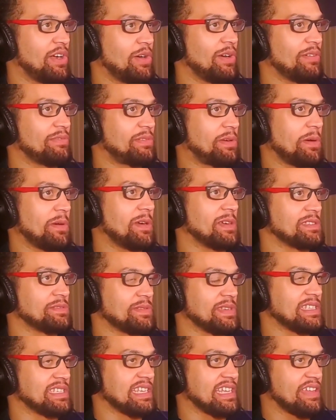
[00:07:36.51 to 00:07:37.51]
Of course,
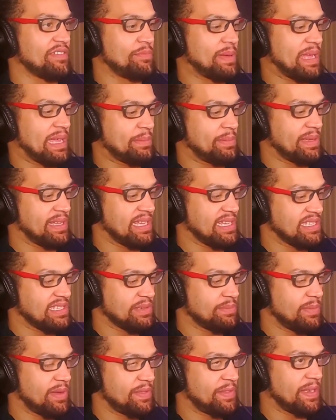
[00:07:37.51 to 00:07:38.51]
Weezy F baby. He's a
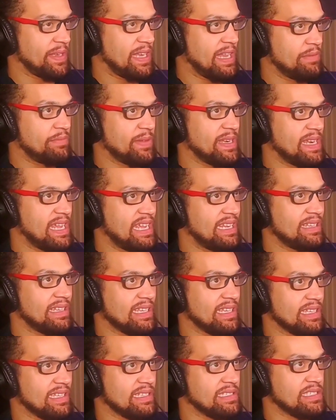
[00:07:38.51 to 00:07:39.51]
mother loving
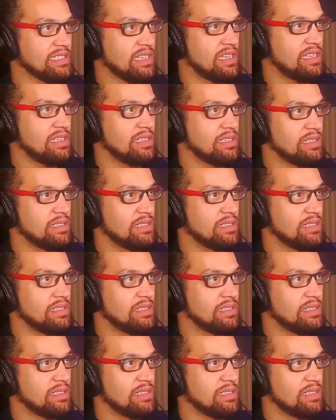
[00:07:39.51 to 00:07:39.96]
alien, son.